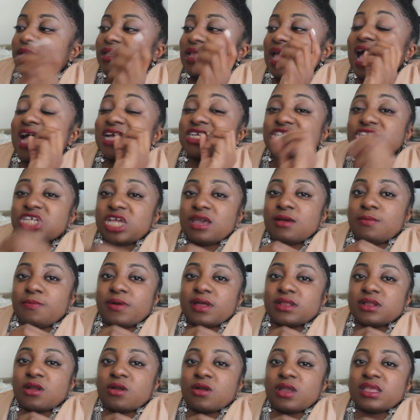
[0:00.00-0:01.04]
and it has shea
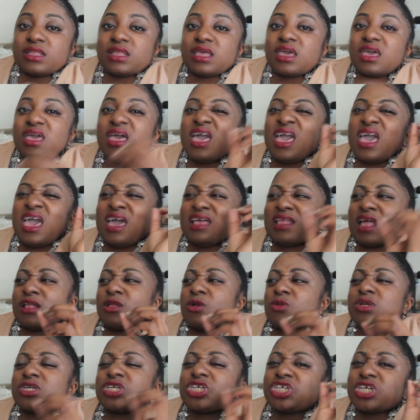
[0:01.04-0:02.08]
butter in it. And I
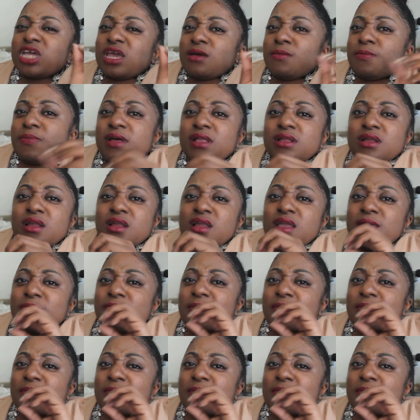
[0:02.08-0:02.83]
noticed shea butter